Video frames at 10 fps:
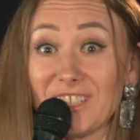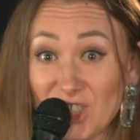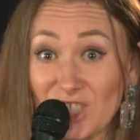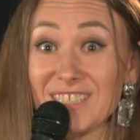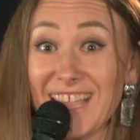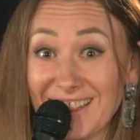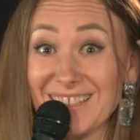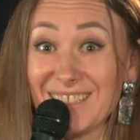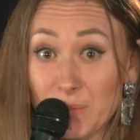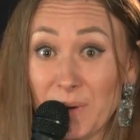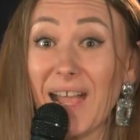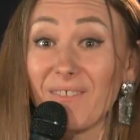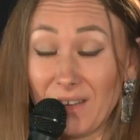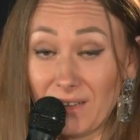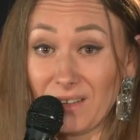We always
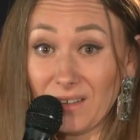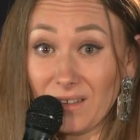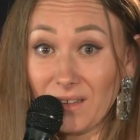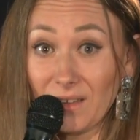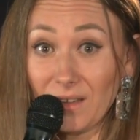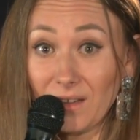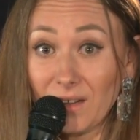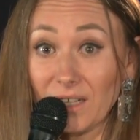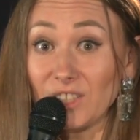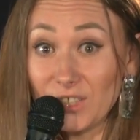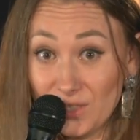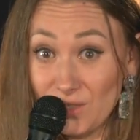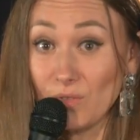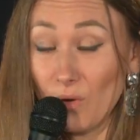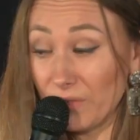have reason to
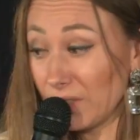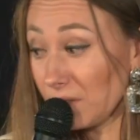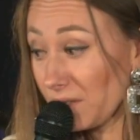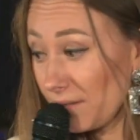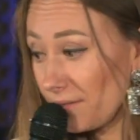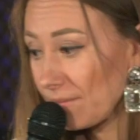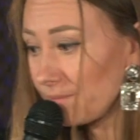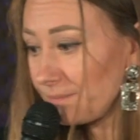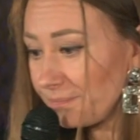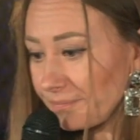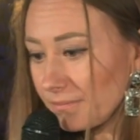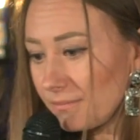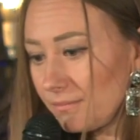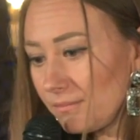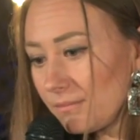joy
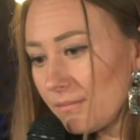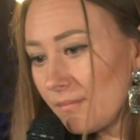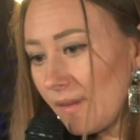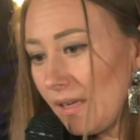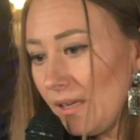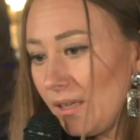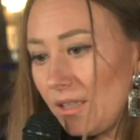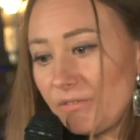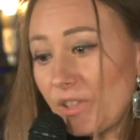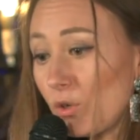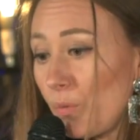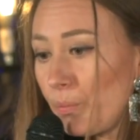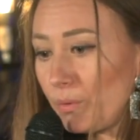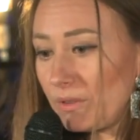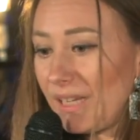because our values it's
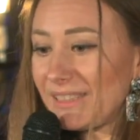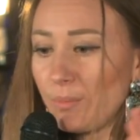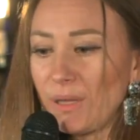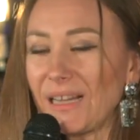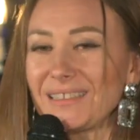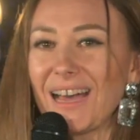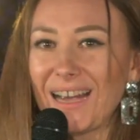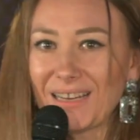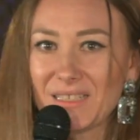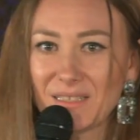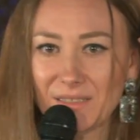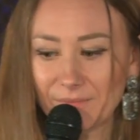values of Jesus.